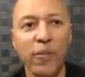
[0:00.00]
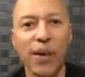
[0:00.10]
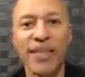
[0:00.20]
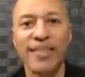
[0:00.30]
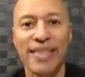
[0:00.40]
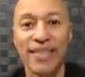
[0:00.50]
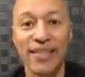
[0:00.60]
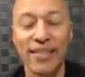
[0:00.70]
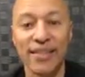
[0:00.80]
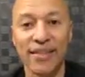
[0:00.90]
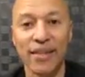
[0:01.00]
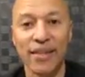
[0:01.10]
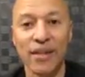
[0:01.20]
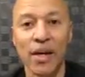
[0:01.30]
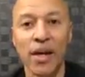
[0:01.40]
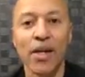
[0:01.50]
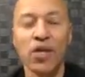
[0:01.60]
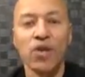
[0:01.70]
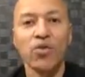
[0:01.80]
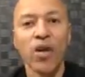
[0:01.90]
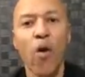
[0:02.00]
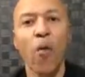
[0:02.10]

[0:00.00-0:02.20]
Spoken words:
for existence? Do you know